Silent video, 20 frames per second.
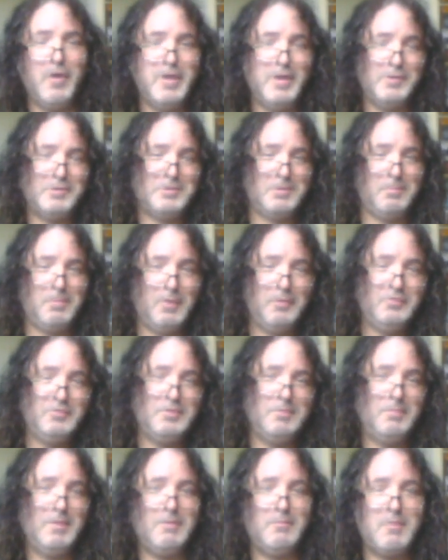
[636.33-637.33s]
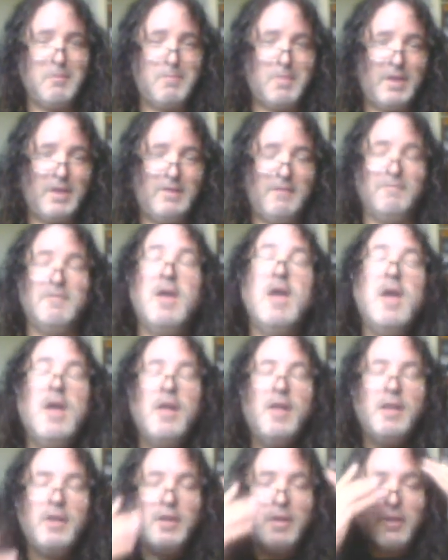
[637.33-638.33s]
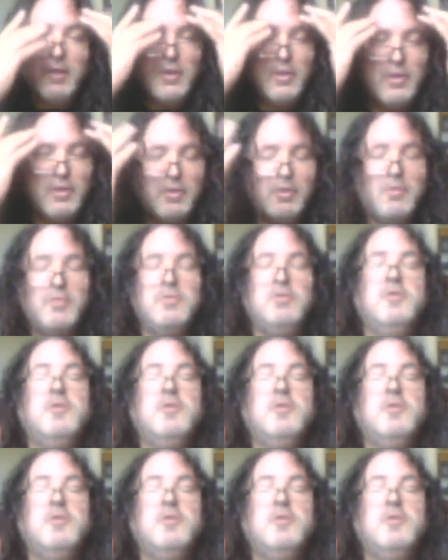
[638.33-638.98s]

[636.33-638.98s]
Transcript: well, that's the whole point. It's supposed to be repetitive.